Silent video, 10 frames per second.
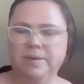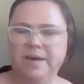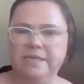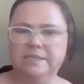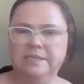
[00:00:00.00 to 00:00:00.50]

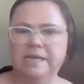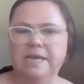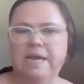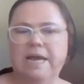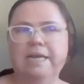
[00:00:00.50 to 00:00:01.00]
but
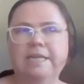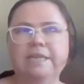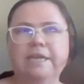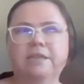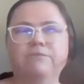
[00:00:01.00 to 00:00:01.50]
I
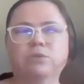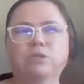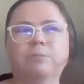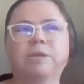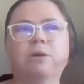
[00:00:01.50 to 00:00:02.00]
think there've
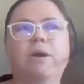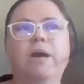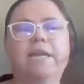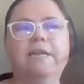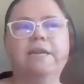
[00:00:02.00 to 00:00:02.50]
also been
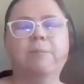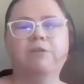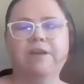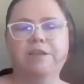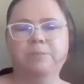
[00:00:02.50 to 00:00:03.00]
quite a number
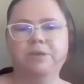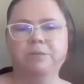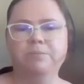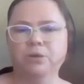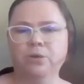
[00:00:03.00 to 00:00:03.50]
of other
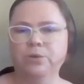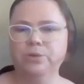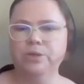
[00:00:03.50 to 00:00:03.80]
people who